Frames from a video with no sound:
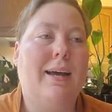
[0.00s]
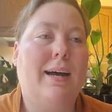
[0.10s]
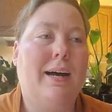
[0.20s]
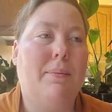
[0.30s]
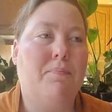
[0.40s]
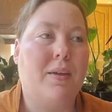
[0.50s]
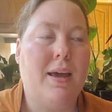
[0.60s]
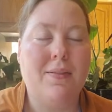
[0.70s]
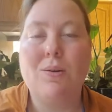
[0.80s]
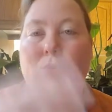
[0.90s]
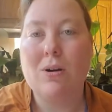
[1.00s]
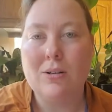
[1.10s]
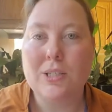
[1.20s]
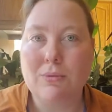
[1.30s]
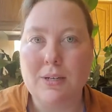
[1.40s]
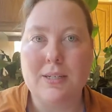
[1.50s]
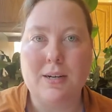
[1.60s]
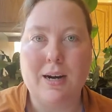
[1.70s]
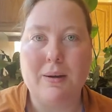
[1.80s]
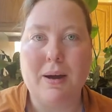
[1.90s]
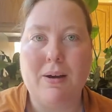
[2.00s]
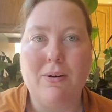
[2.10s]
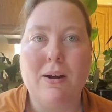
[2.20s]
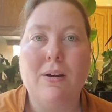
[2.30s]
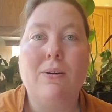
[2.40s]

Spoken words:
And then we're also going to talk about